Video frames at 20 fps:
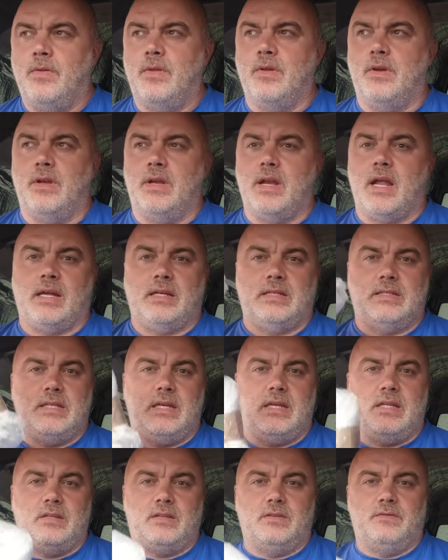the
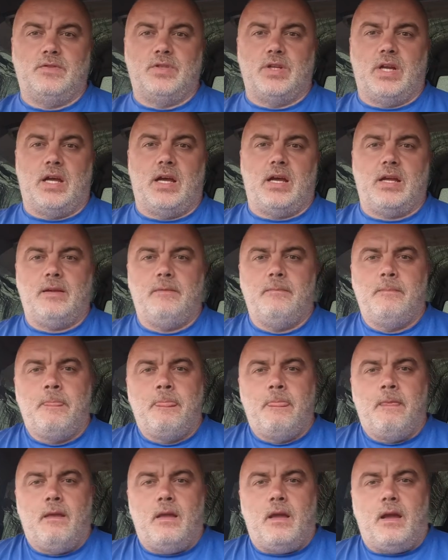19th of July,
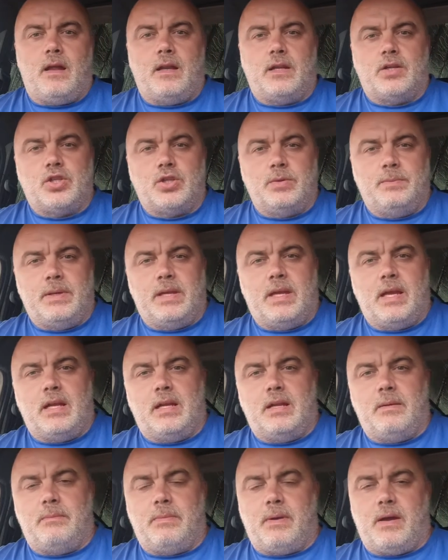and I should be
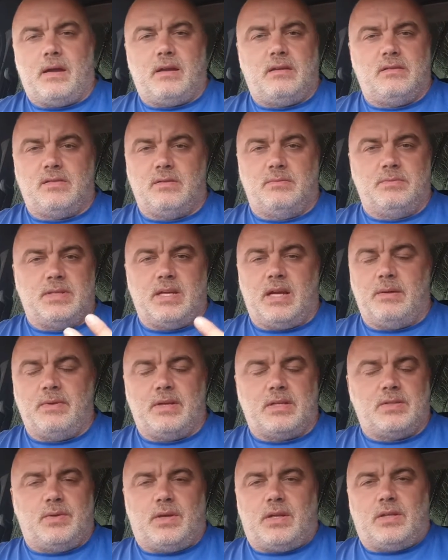getting it back
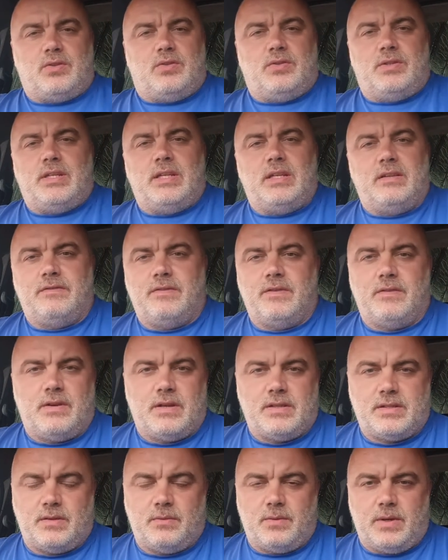sometime next week. I don't need it for the
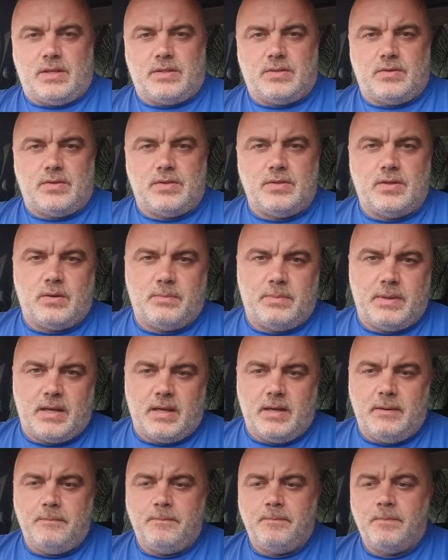rest of the week, so it's not a
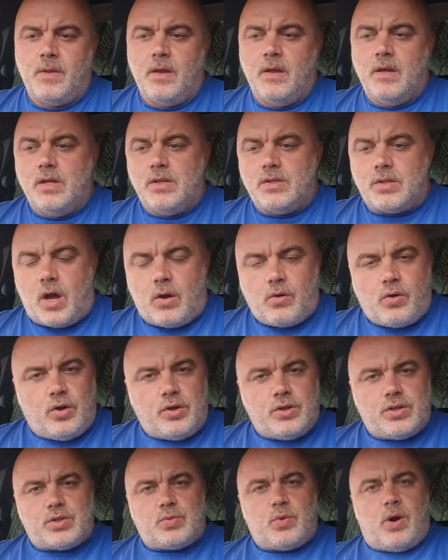biggie. So I'm
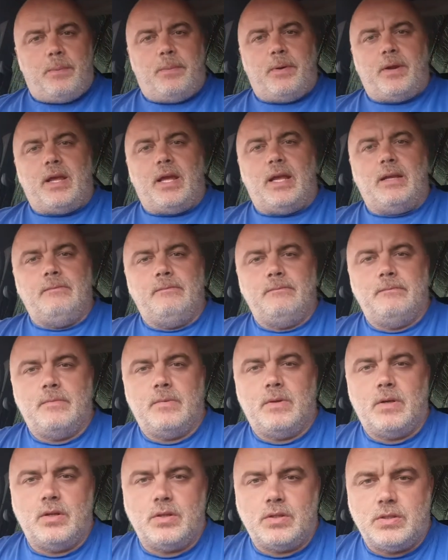going to swap it in.
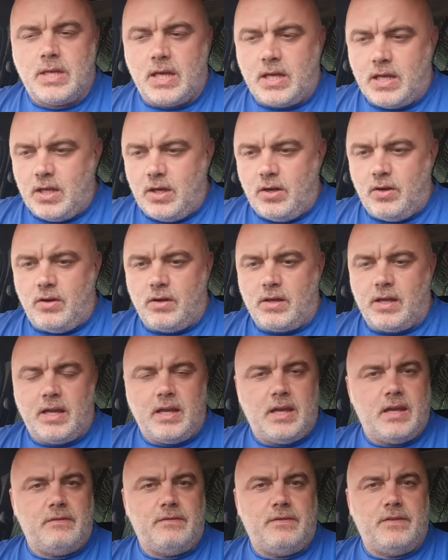I'll take you along
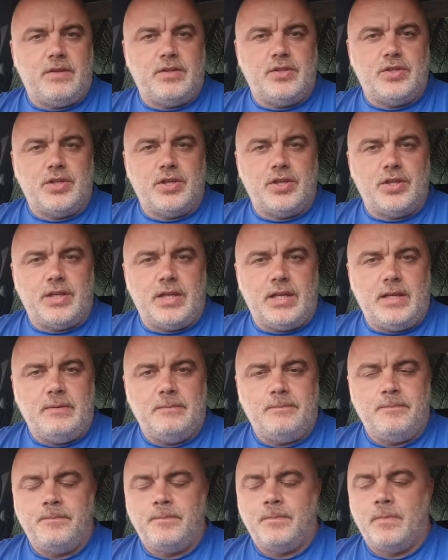again for the journey.
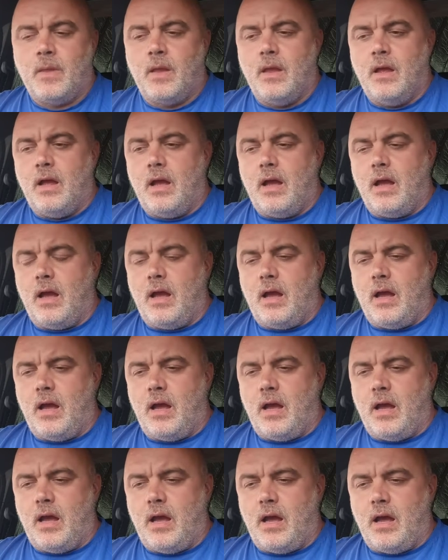
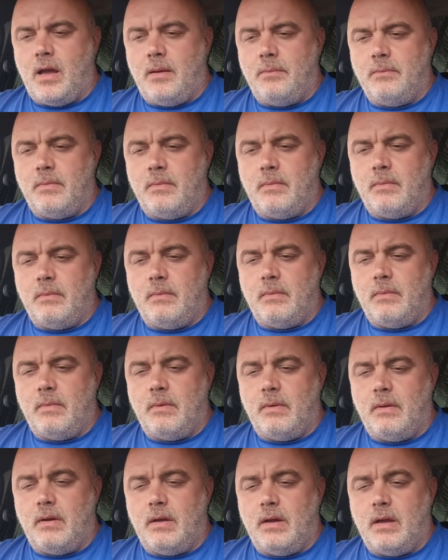I
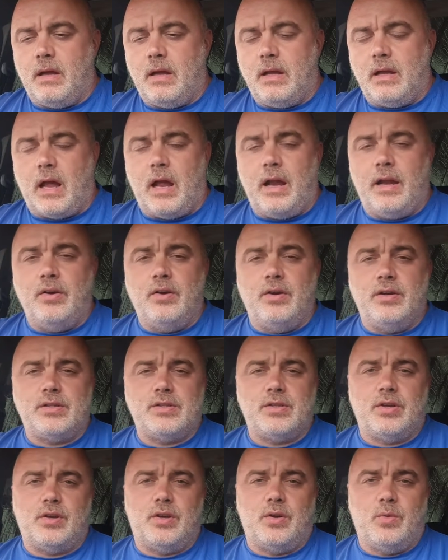know
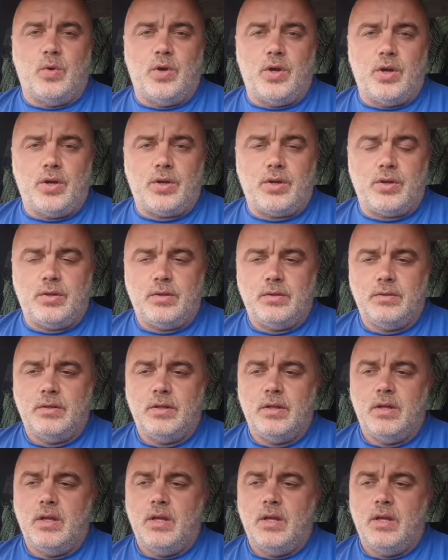it's not going to work.